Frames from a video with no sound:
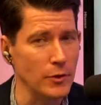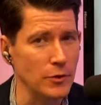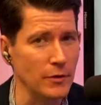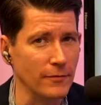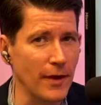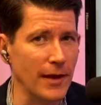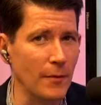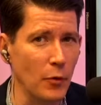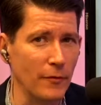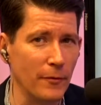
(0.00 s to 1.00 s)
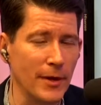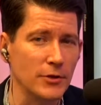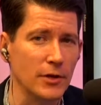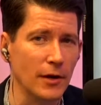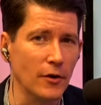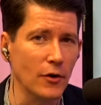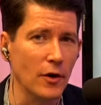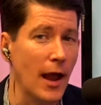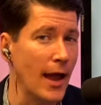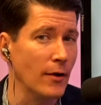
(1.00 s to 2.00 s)
which you can find out more information on
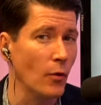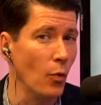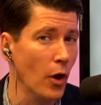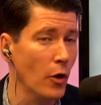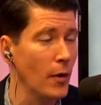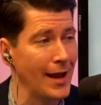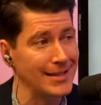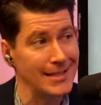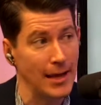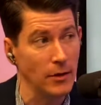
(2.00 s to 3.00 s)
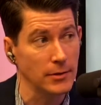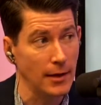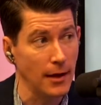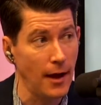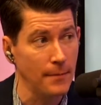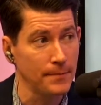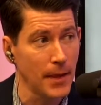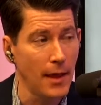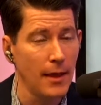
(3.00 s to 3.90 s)
her at woeatl.com.